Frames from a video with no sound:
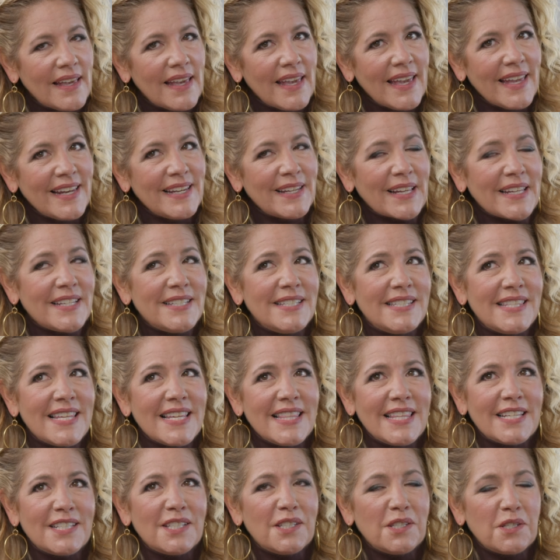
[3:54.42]
And I think
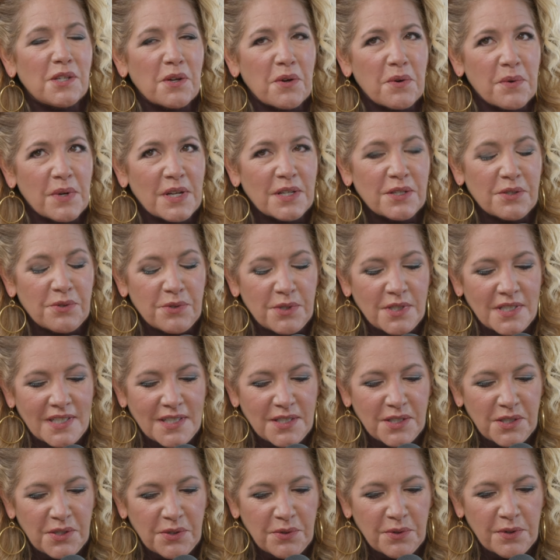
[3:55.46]
that's so
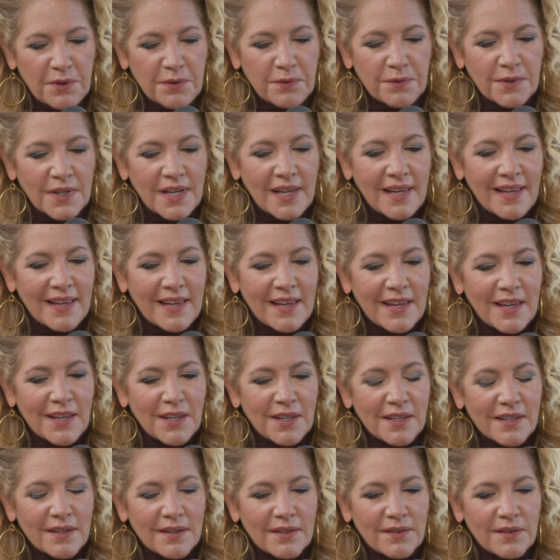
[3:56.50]
interesting, too,
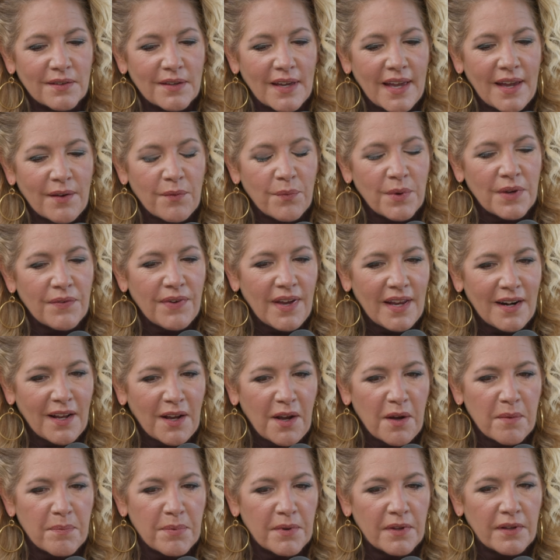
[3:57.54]
we've had a
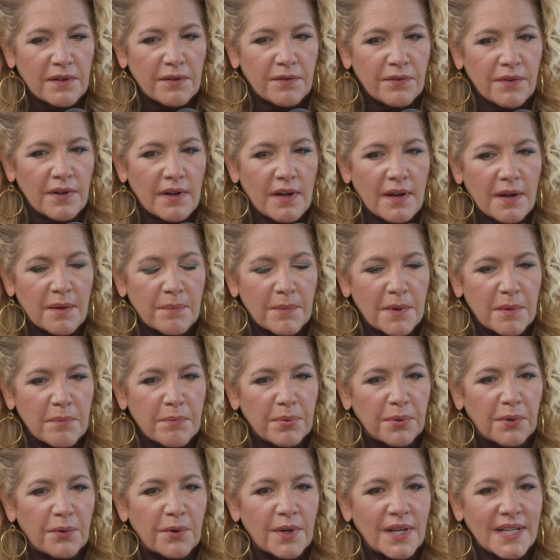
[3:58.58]
couple of
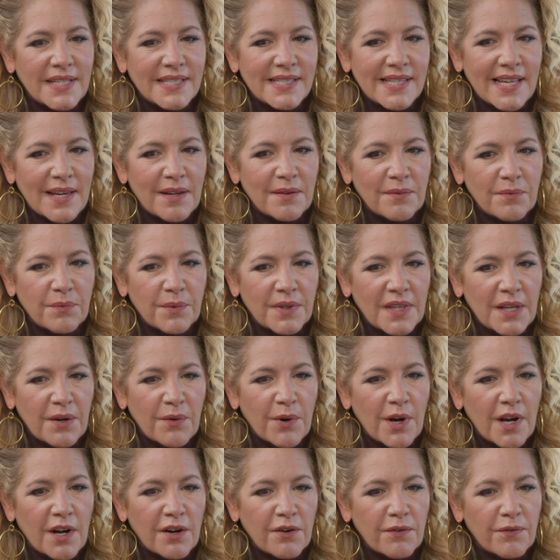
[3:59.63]
employees that when they were
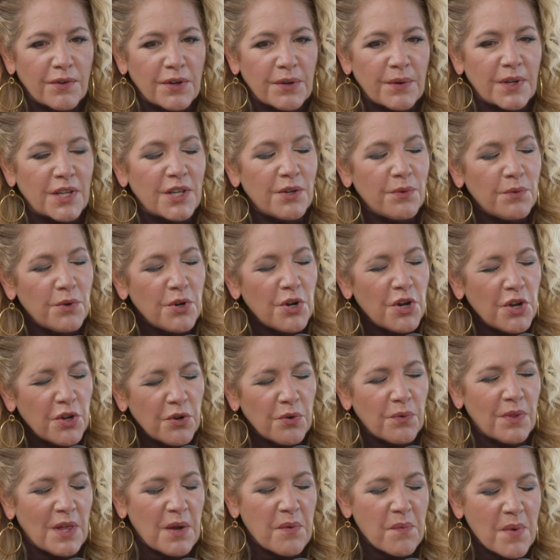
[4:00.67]
interviewing, you
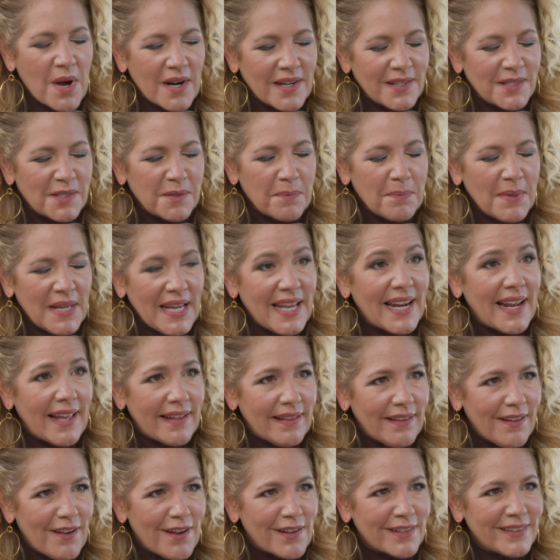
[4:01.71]
knew they wanted to be at
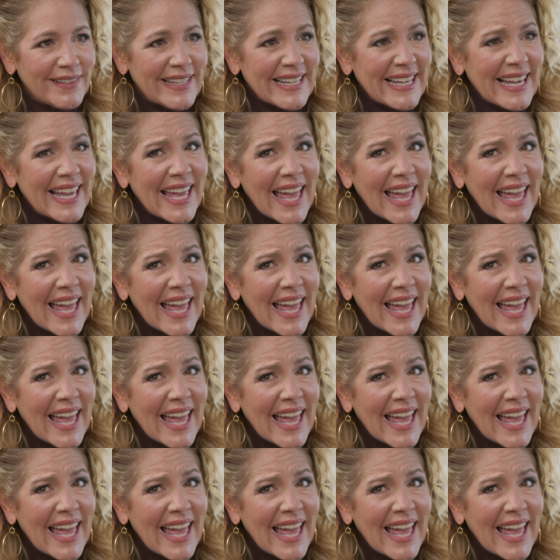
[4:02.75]
Edlong. Like,